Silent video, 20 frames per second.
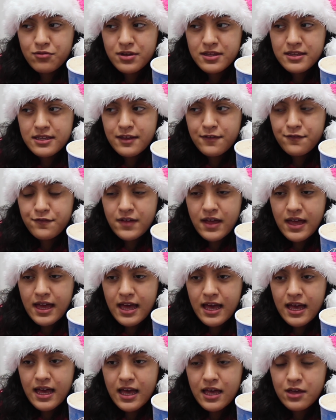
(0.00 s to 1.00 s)
what if
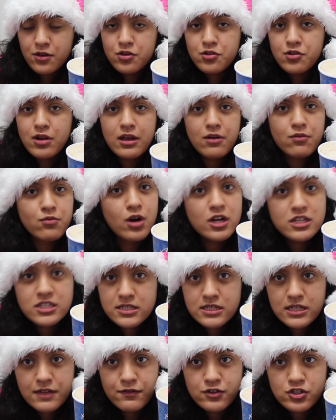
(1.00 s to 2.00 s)
I could like watch
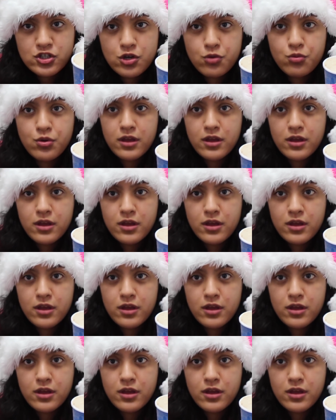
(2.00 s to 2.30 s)
a TV show